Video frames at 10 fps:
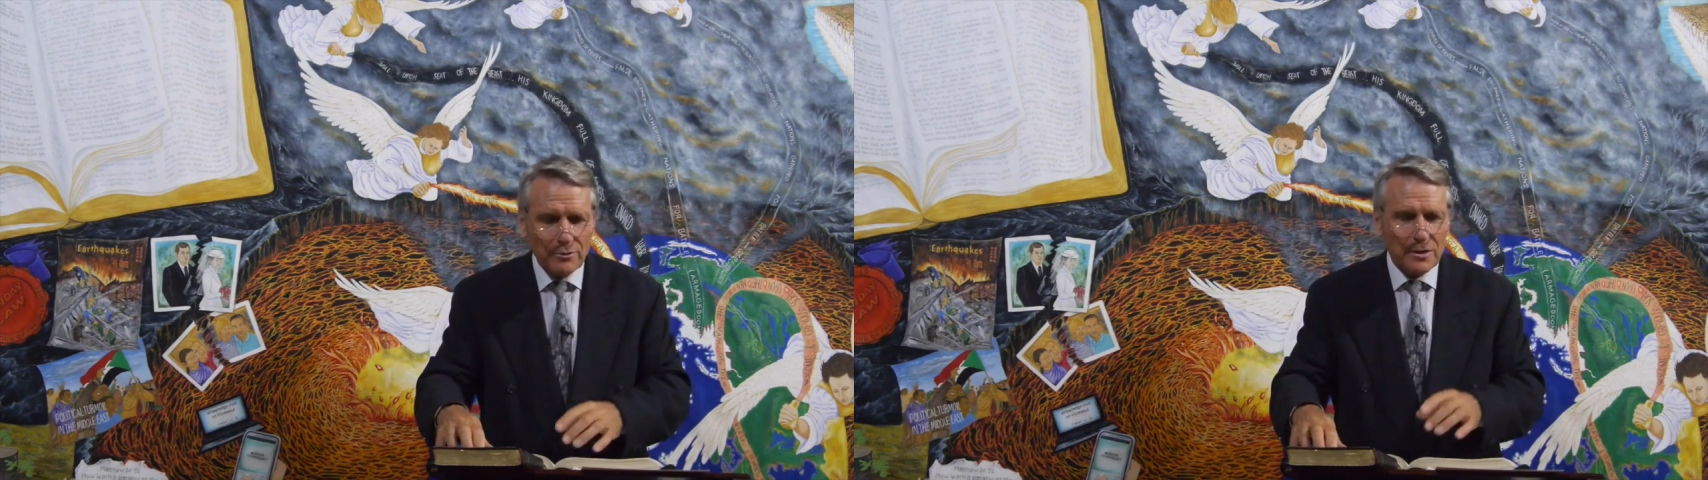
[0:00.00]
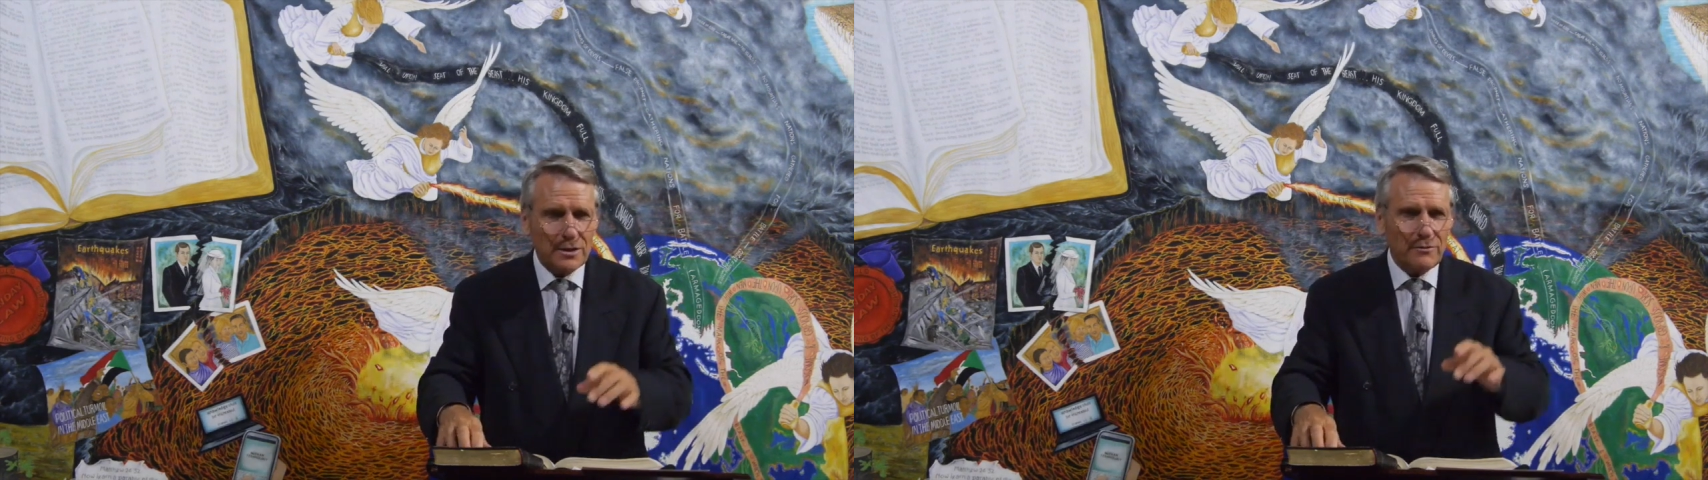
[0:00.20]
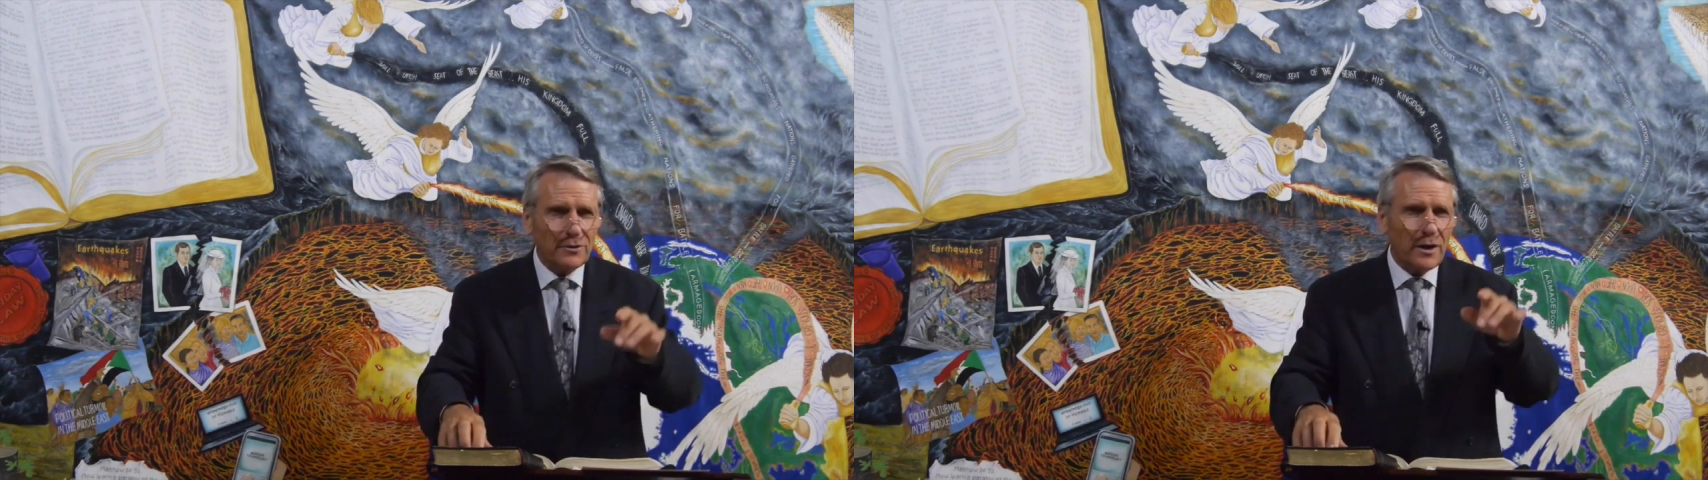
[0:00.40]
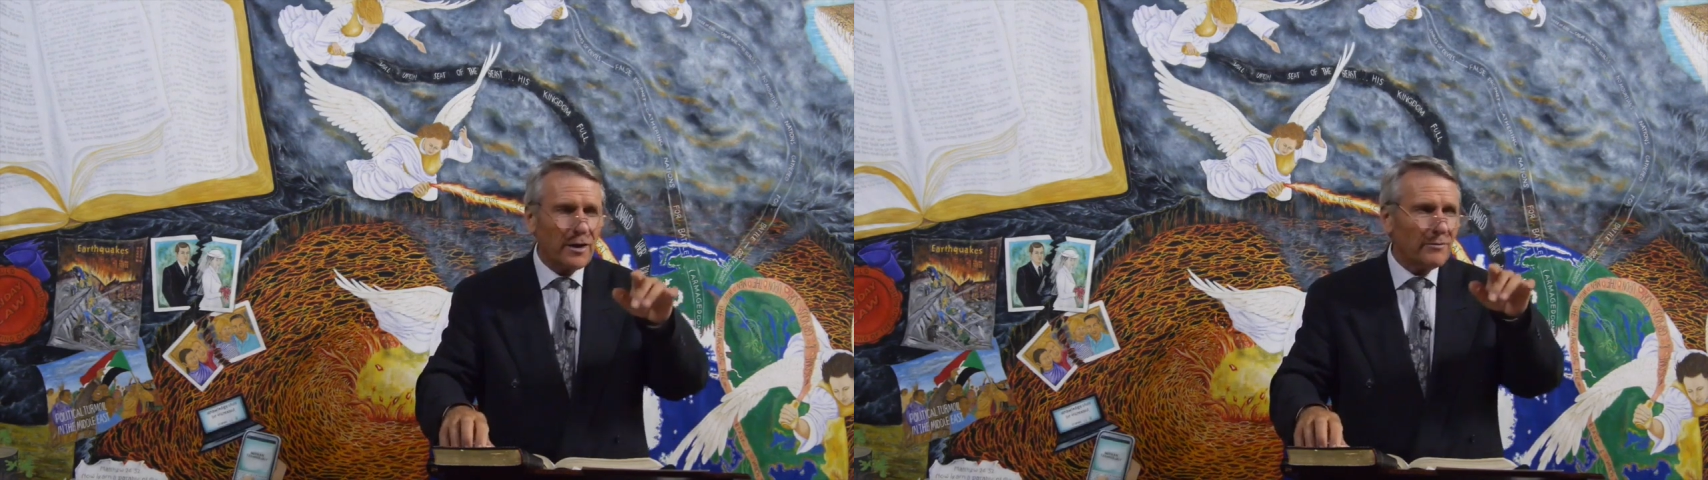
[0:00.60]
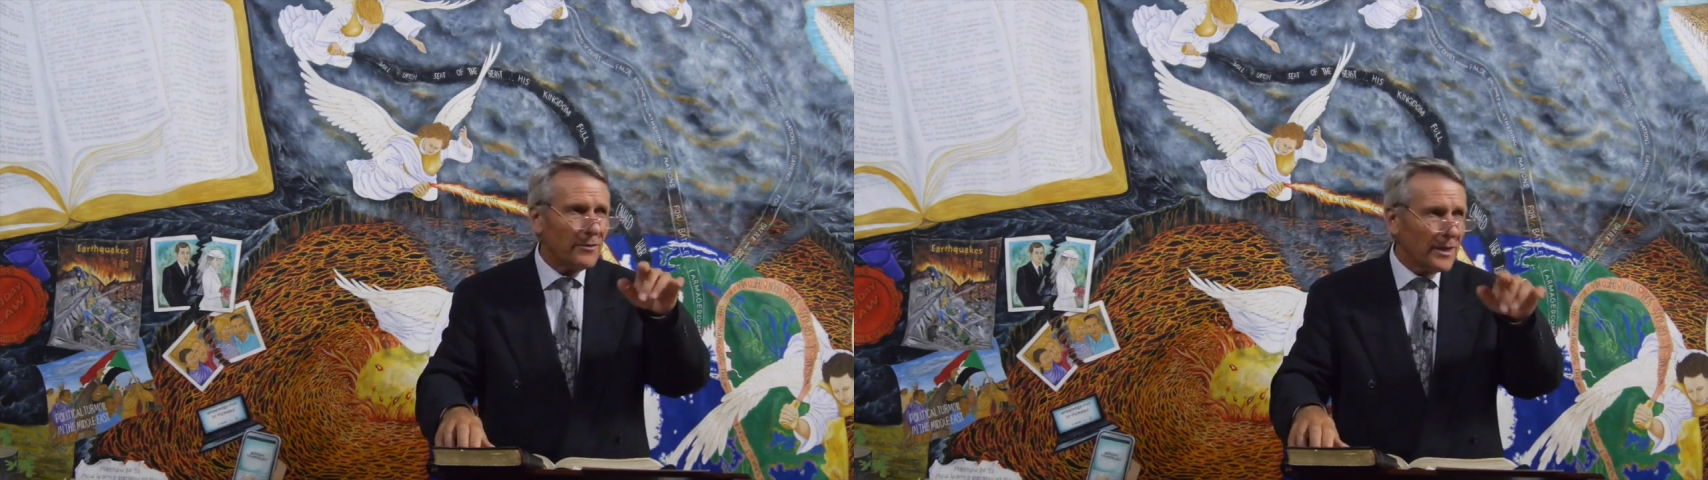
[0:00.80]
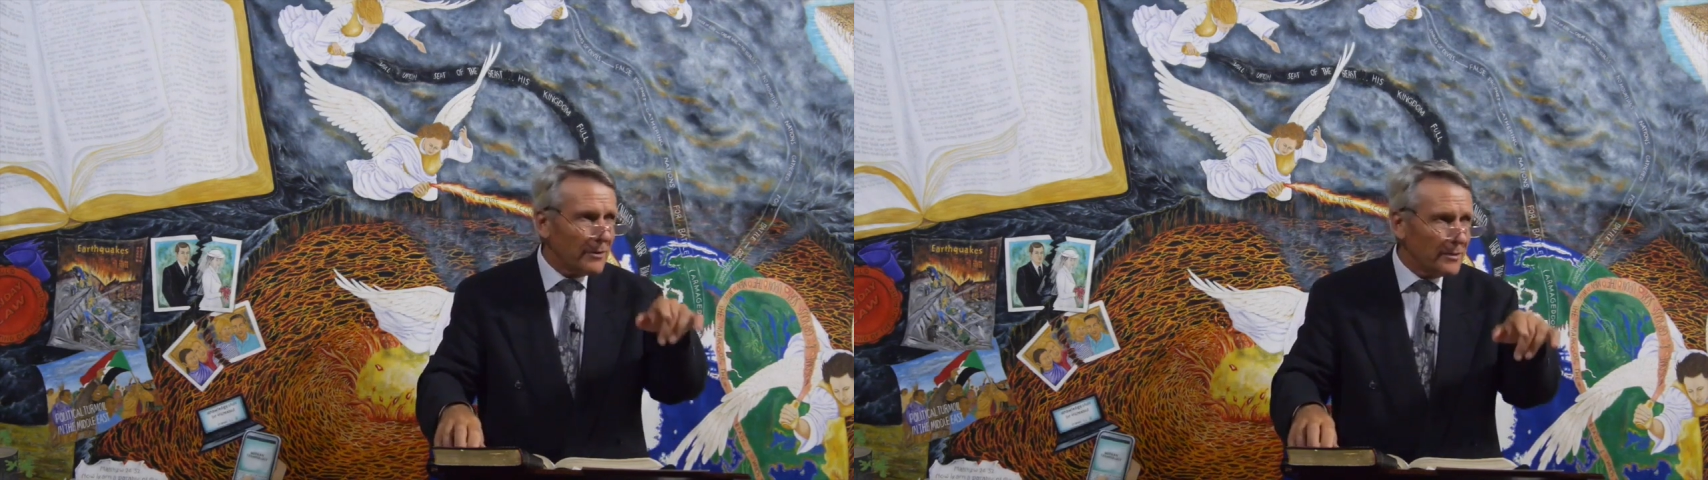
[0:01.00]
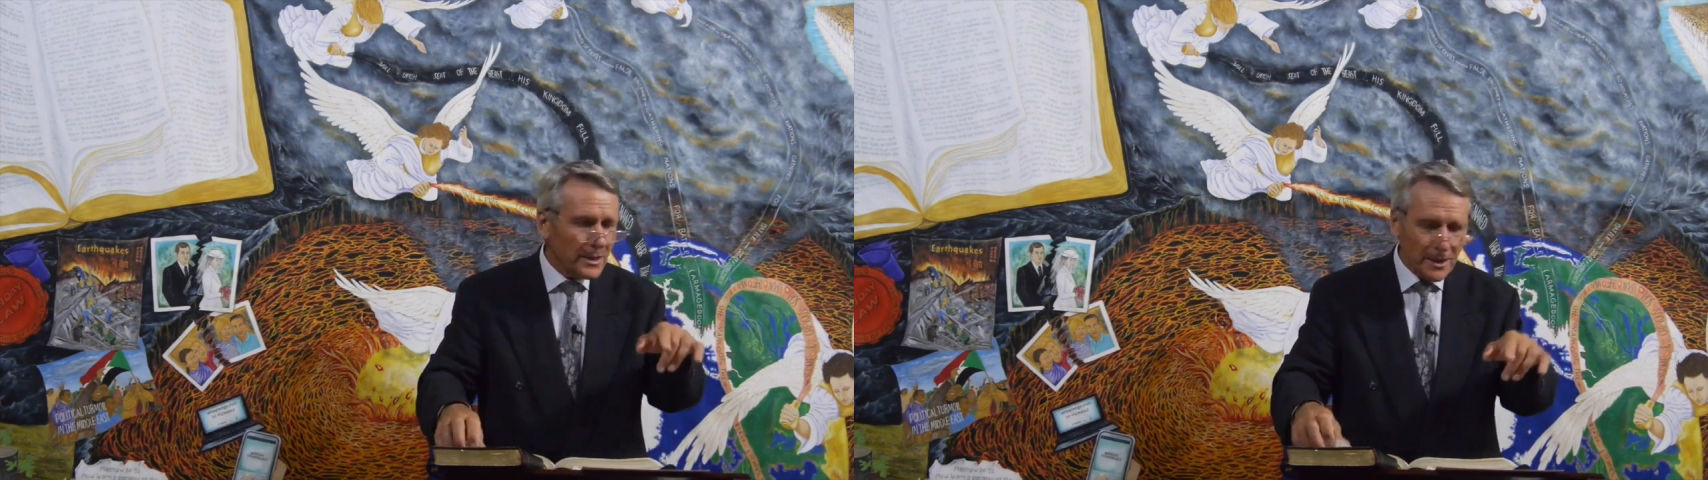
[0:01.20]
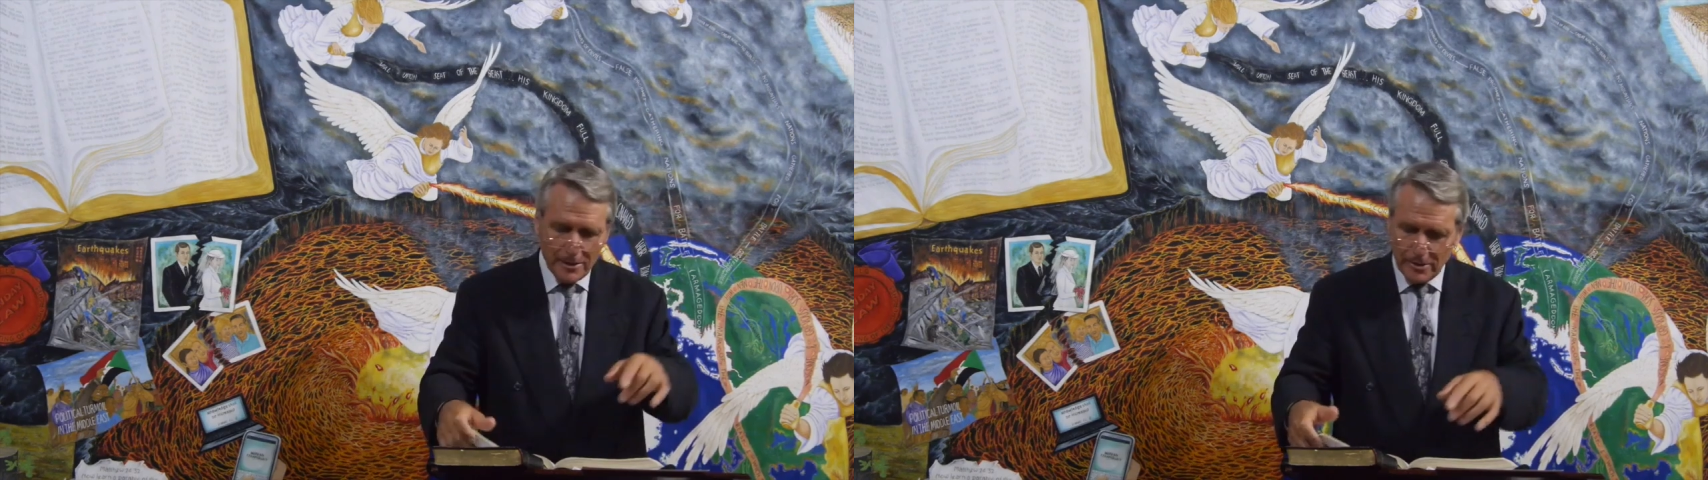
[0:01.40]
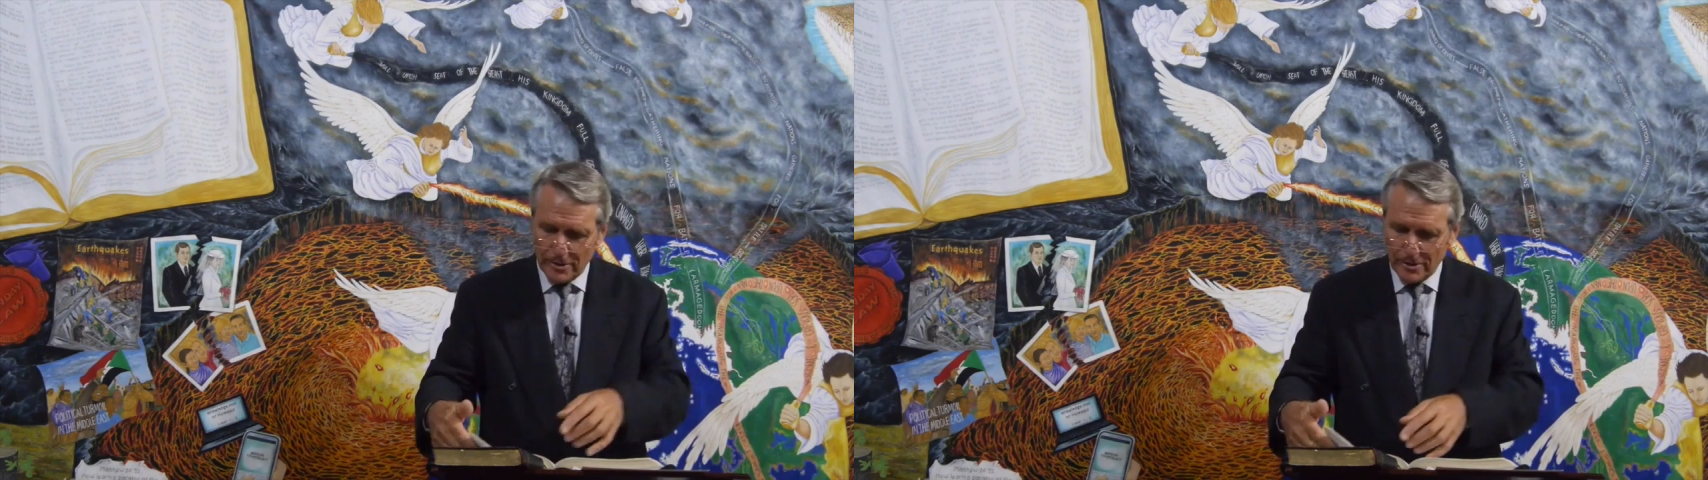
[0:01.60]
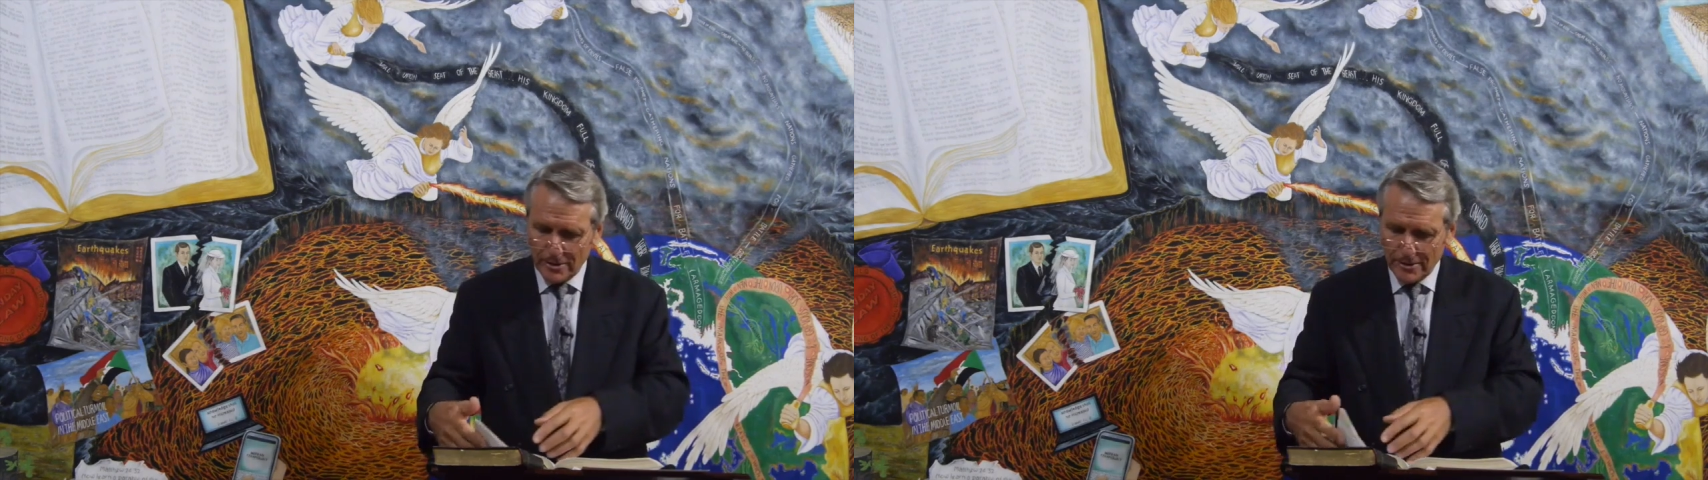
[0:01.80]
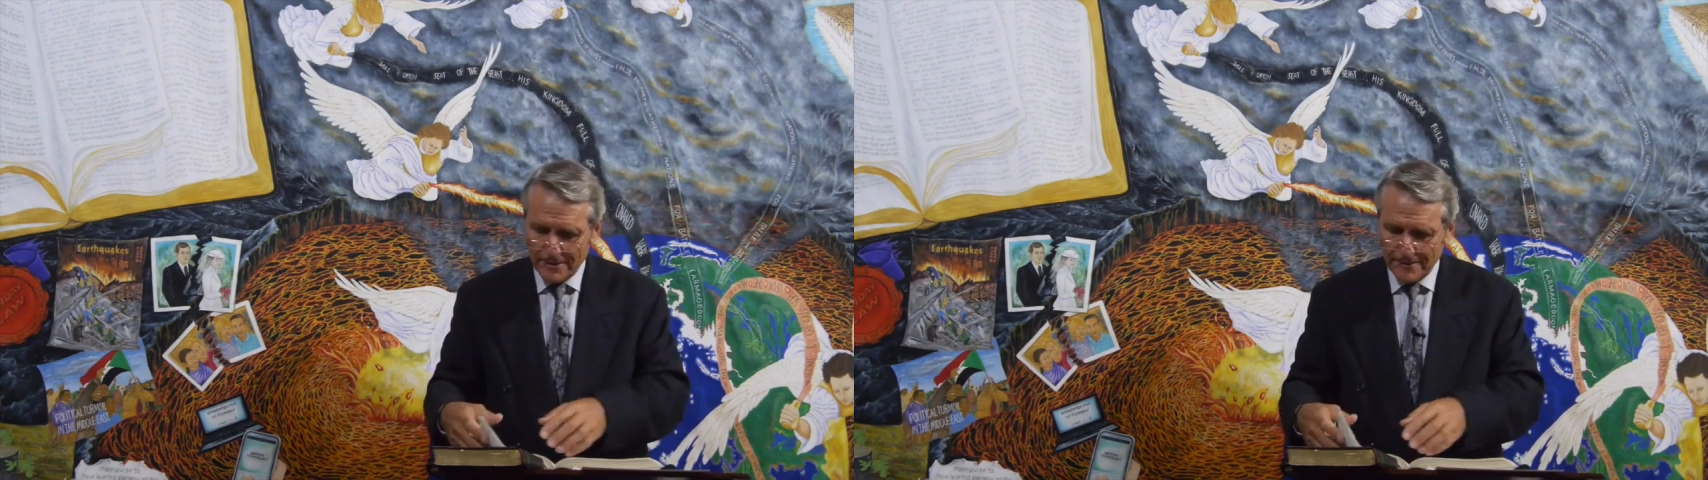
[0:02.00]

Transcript: 25. There it is.